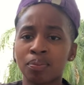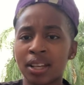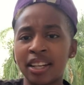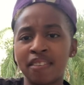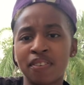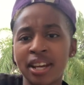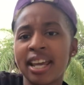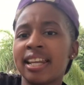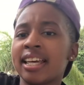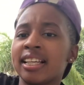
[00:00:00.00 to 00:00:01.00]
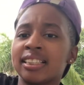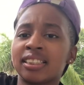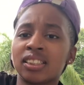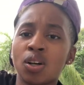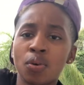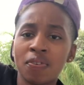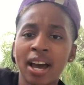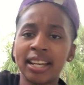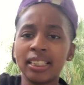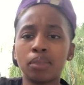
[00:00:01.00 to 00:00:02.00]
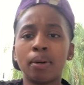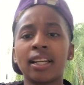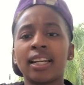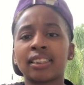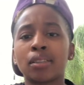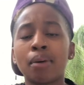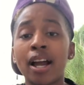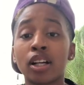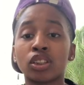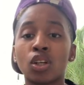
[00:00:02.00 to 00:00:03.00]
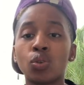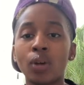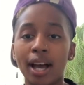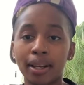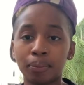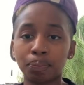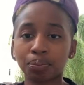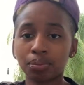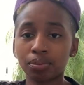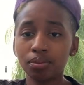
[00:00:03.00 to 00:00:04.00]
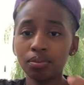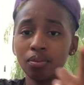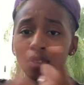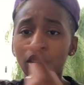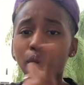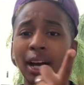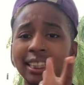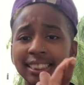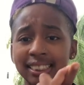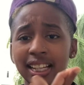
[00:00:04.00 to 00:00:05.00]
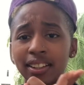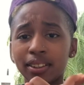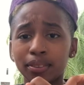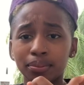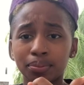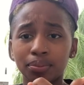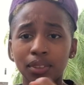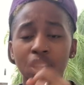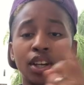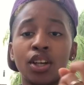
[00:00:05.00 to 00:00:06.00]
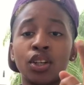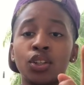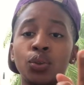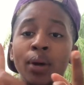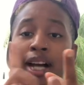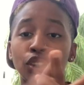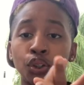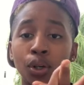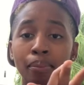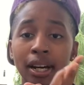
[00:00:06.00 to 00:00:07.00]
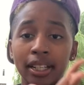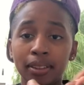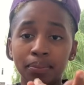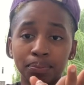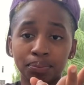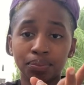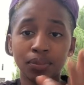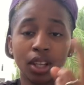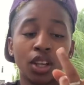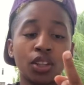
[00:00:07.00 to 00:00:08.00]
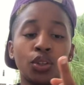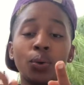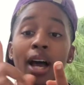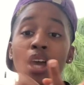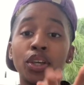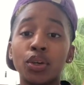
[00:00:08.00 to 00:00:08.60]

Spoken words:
And then Fernandez go find his buddy that's the buyer. So you got the seller, you got your buddy, you got